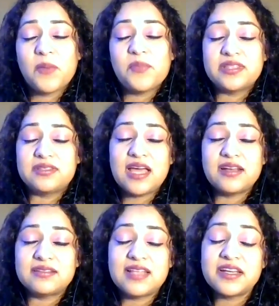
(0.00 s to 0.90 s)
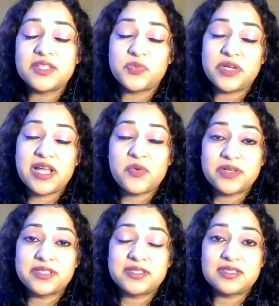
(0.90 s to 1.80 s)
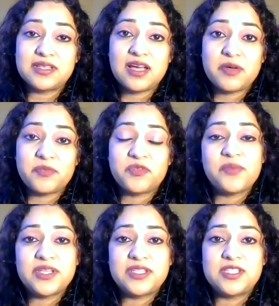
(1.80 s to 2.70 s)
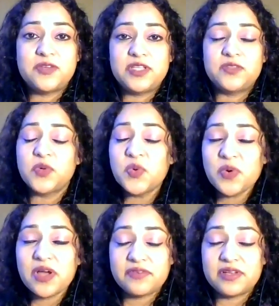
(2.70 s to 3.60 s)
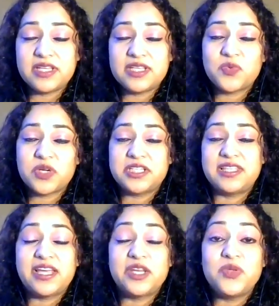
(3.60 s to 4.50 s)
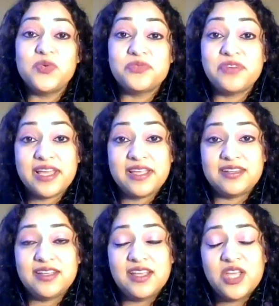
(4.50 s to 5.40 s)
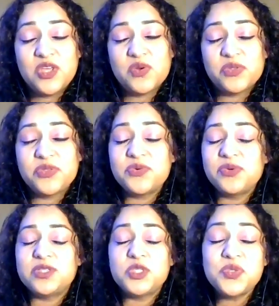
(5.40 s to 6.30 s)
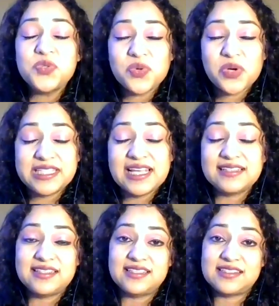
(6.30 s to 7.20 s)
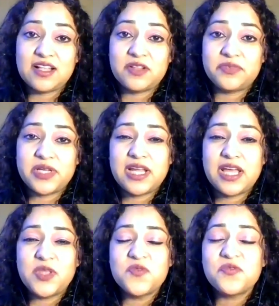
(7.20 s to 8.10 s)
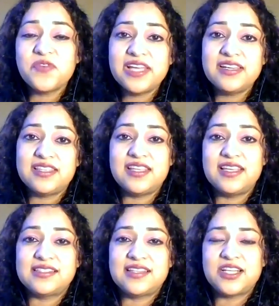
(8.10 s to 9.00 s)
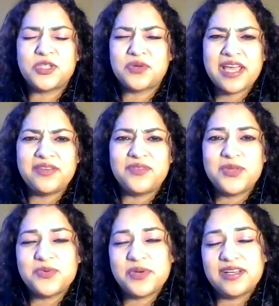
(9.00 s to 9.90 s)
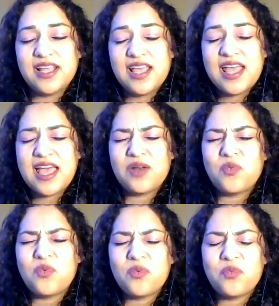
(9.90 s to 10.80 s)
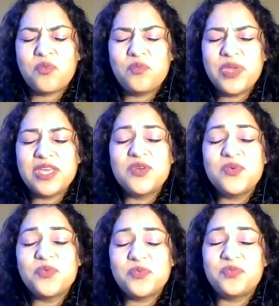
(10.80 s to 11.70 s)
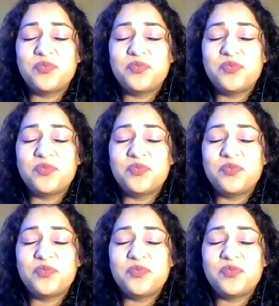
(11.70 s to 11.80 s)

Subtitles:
But that is what I want from this series. For whoever is watching, that you find your true authentic self, and you find the things that drive you and make you